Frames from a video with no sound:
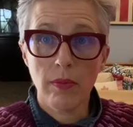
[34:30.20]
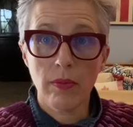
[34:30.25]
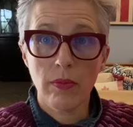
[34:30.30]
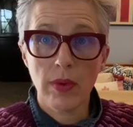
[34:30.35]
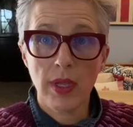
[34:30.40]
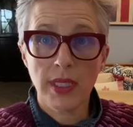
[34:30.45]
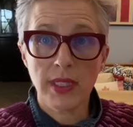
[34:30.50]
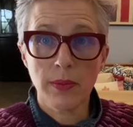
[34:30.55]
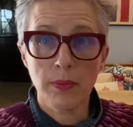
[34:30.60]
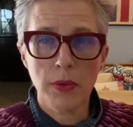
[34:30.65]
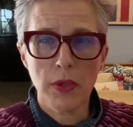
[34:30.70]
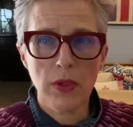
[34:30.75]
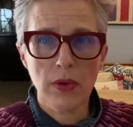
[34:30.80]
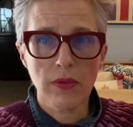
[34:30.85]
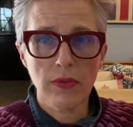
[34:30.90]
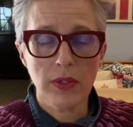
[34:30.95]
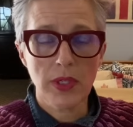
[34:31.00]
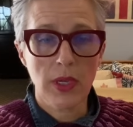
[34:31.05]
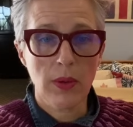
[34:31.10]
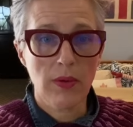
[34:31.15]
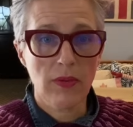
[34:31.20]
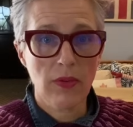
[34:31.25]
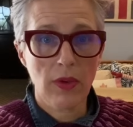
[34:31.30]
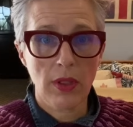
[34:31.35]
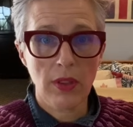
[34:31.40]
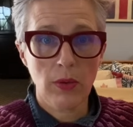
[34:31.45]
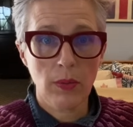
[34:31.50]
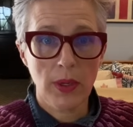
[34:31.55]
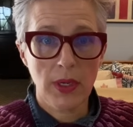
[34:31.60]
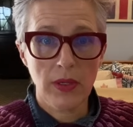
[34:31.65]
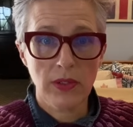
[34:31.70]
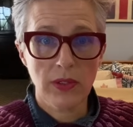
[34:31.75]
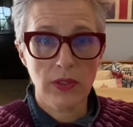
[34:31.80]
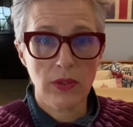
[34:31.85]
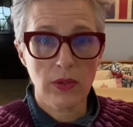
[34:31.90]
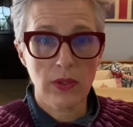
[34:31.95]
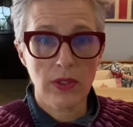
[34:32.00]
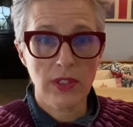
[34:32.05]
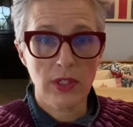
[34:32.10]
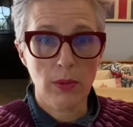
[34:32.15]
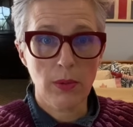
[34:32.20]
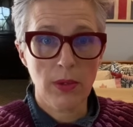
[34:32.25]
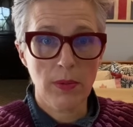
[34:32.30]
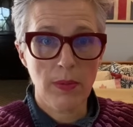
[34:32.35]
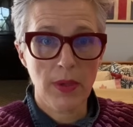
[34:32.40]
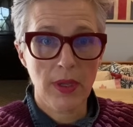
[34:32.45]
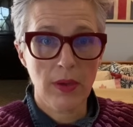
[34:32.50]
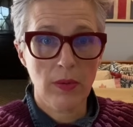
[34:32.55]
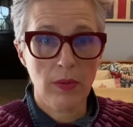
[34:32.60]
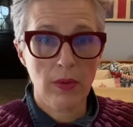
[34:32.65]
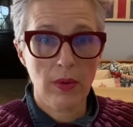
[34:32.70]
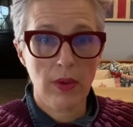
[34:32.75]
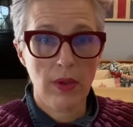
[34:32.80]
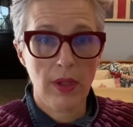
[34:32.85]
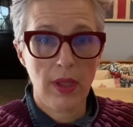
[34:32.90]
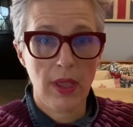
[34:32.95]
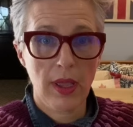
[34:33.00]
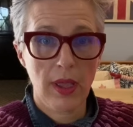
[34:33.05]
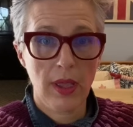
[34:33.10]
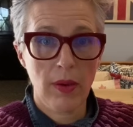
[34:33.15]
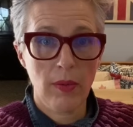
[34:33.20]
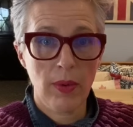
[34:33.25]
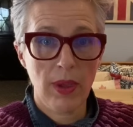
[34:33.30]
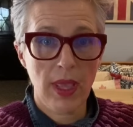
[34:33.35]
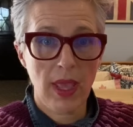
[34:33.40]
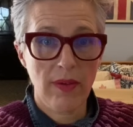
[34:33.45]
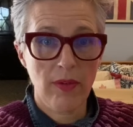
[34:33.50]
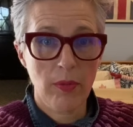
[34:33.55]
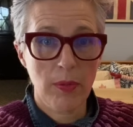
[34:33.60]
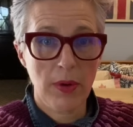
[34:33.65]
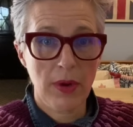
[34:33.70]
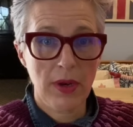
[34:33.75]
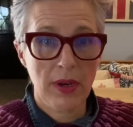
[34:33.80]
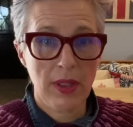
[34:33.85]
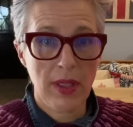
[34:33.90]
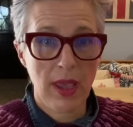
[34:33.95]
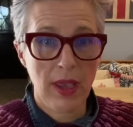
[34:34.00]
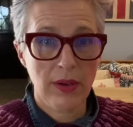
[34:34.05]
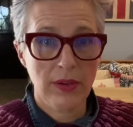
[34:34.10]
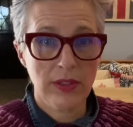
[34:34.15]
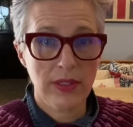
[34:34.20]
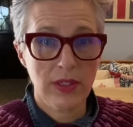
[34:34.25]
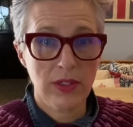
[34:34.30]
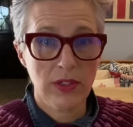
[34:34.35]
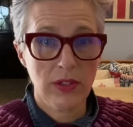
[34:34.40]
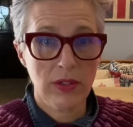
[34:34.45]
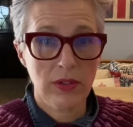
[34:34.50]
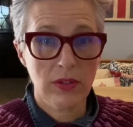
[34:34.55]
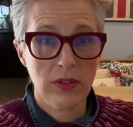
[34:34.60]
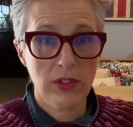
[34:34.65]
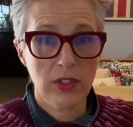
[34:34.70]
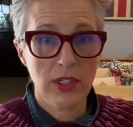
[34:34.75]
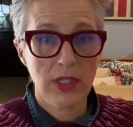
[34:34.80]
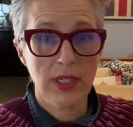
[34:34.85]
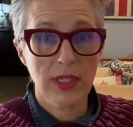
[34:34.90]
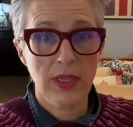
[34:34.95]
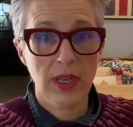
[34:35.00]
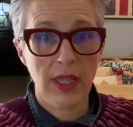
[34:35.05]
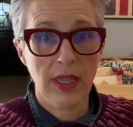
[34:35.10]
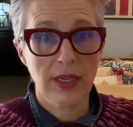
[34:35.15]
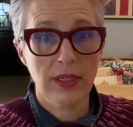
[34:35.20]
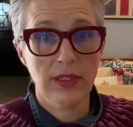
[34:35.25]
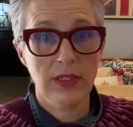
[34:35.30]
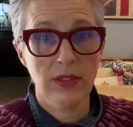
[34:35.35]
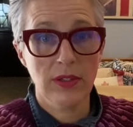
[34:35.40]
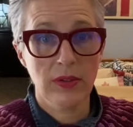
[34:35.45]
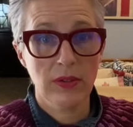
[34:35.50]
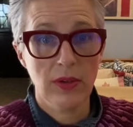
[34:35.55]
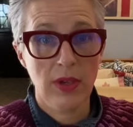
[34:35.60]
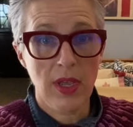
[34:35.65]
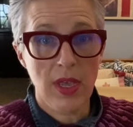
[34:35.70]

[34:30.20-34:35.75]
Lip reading: It's a beautiful day, we've got the windows and doors open, but we have a bird in the house and she'd like to